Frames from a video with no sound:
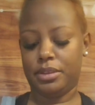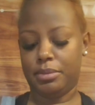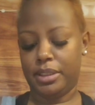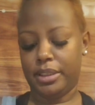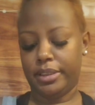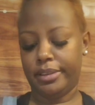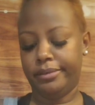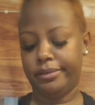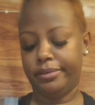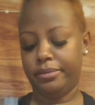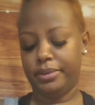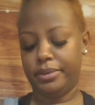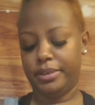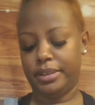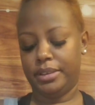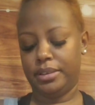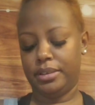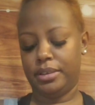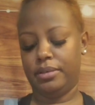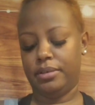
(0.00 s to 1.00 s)
Be careful with
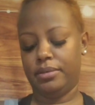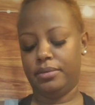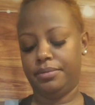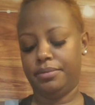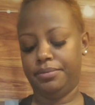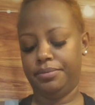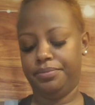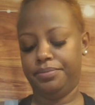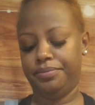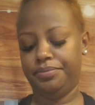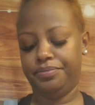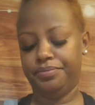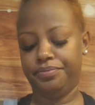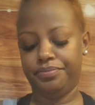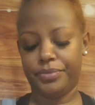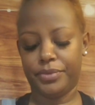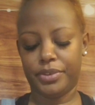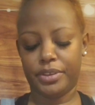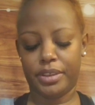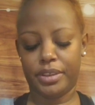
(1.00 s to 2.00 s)
this stuff,
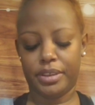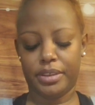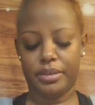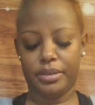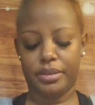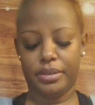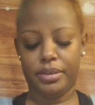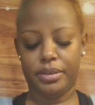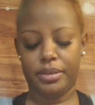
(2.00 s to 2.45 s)
okay?